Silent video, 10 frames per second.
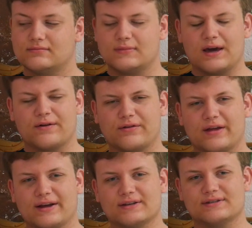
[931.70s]
The other
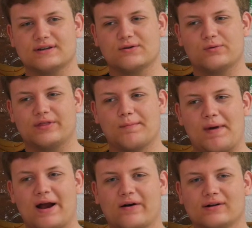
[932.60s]
thing is with the
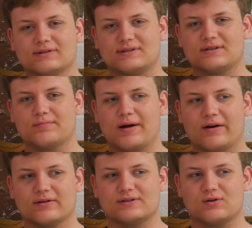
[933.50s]

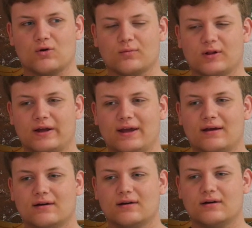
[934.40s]
parents
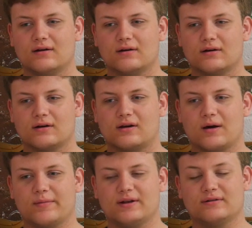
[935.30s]
normally
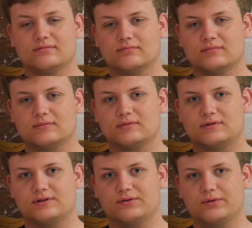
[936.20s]
come
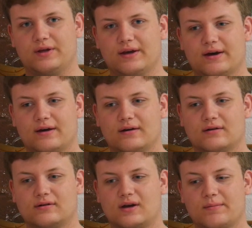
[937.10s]
into
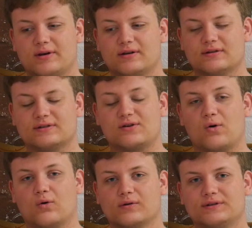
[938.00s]
the
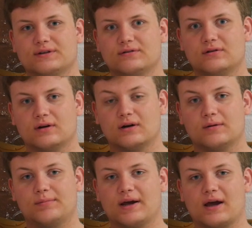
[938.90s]
school to
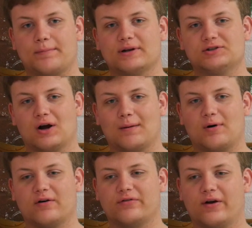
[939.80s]
pick up and drop
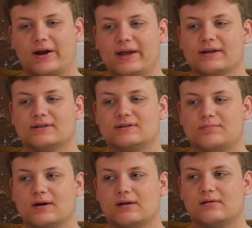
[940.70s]
off their kids,
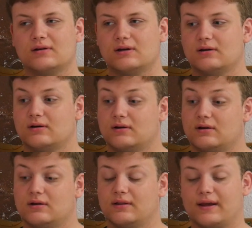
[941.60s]
but
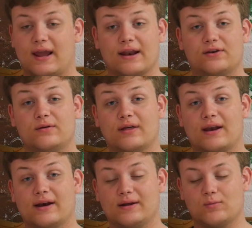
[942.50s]
they can't do
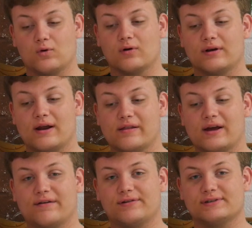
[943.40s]
that anymore. Now
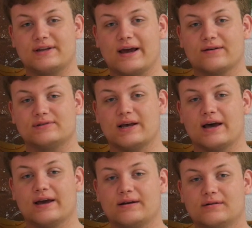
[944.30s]
they have to stay
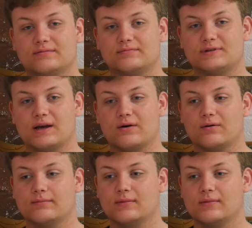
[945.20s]
outside. So